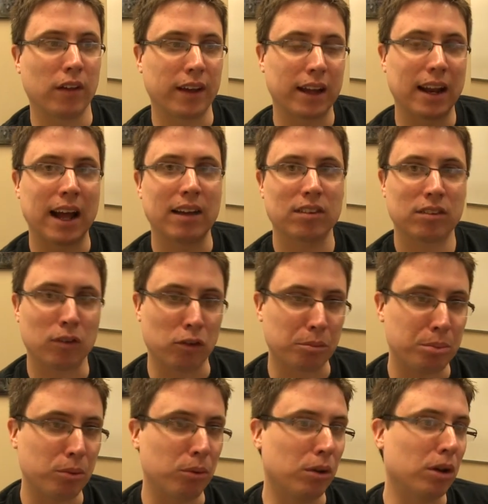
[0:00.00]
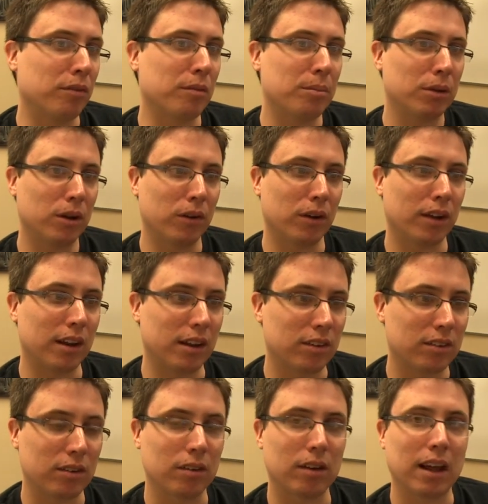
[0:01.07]
Like it has its own pool of
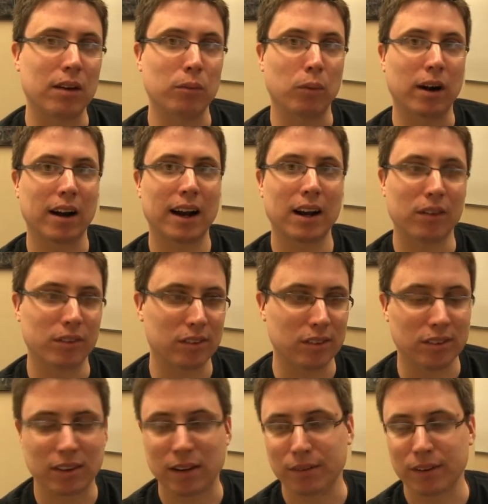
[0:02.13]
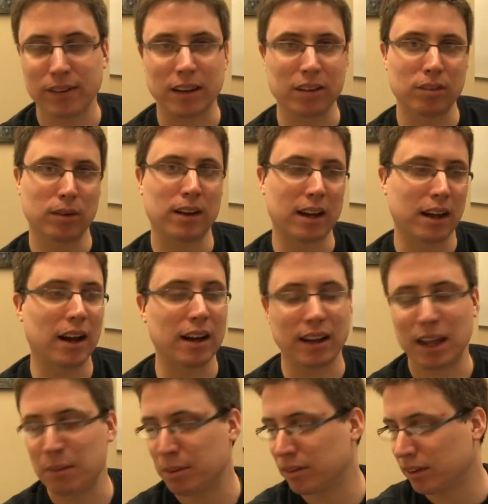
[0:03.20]
employees and warehouses and everything, so it can kind
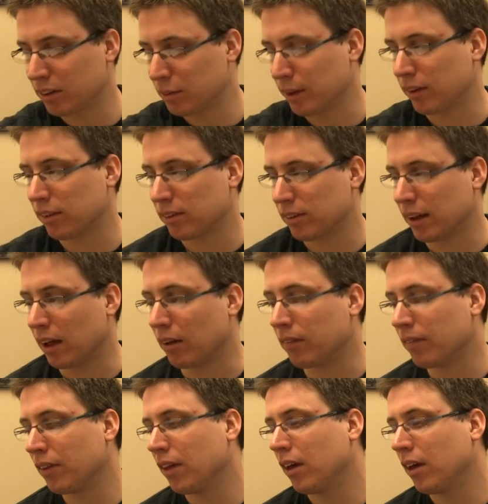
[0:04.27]
of keep its expenses down.